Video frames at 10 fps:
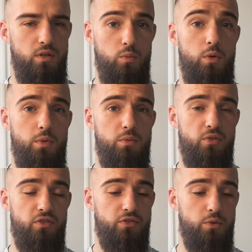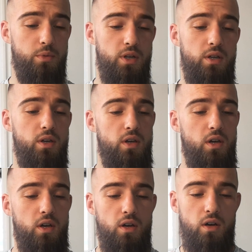It would be for me.
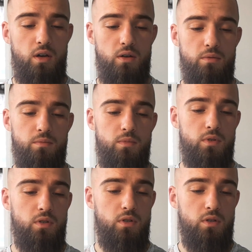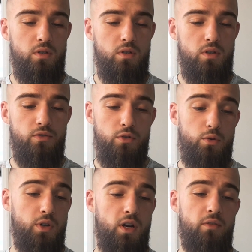Um, if you're
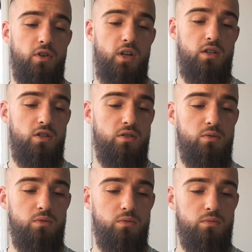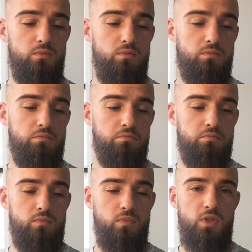doing it every day, just do
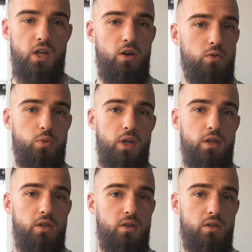10 or 20